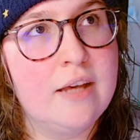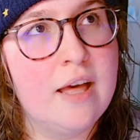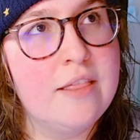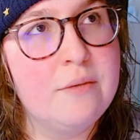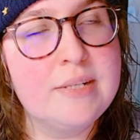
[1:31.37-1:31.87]

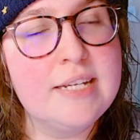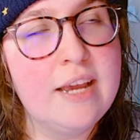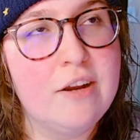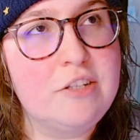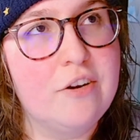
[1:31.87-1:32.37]
There was a
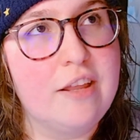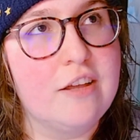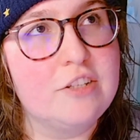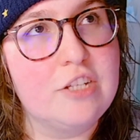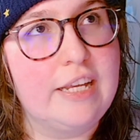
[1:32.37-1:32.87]
character I
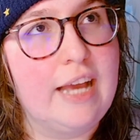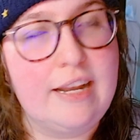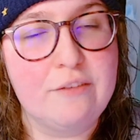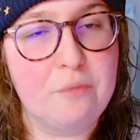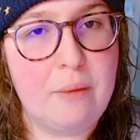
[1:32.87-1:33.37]
thought she like
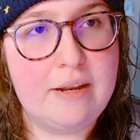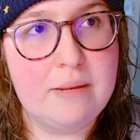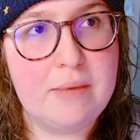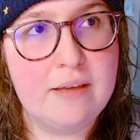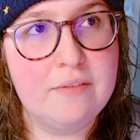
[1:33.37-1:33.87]
kind of reminded
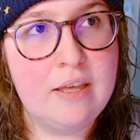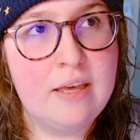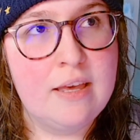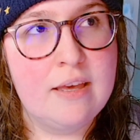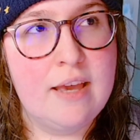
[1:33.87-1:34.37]
me of,
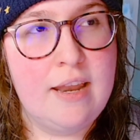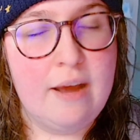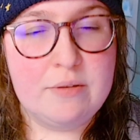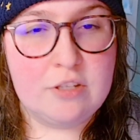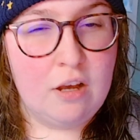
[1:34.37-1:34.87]
and
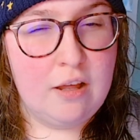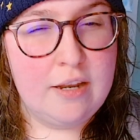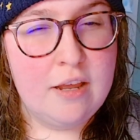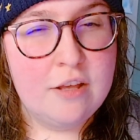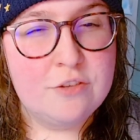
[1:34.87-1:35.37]
now it's
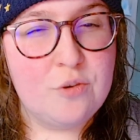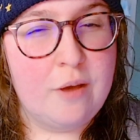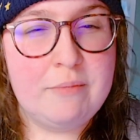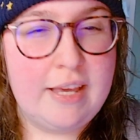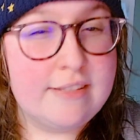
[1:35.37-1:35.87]
gone. So
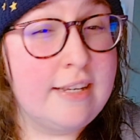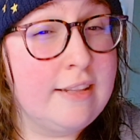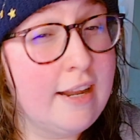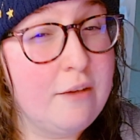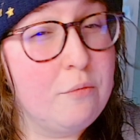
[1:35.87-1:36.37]
I'm guessing
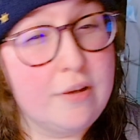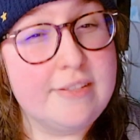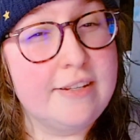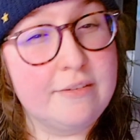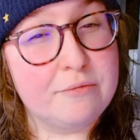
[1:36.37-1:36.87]
that it
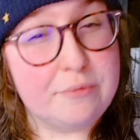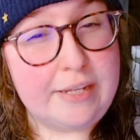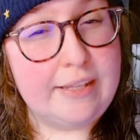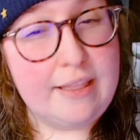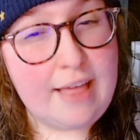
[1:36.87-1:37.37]
wasn't
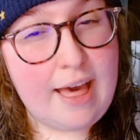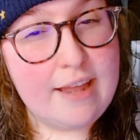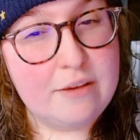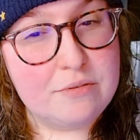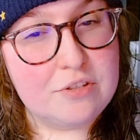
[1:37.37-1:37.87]
really
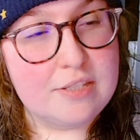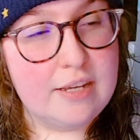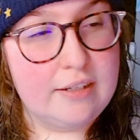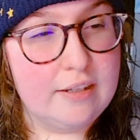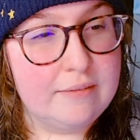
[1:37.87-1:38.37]
that. It was just
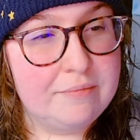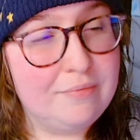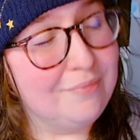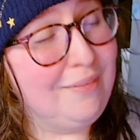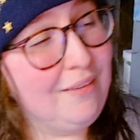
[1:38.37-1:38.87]
like oh
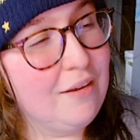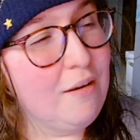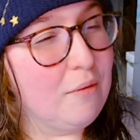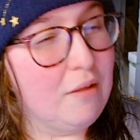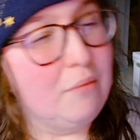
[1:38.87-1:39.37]

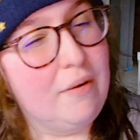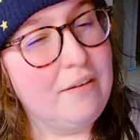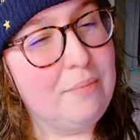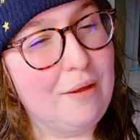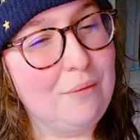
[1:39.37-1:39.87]
well, what
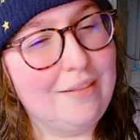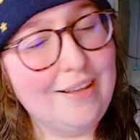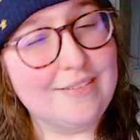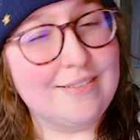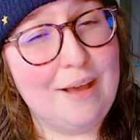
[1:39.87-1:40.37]
about
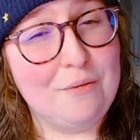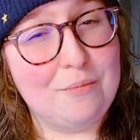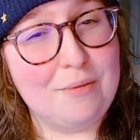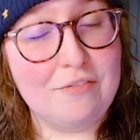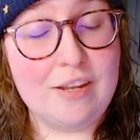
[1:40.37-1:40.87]
this? That would
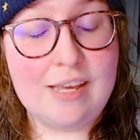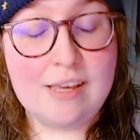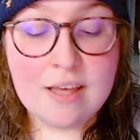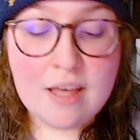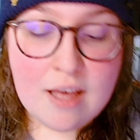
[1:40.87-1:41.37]
be funny.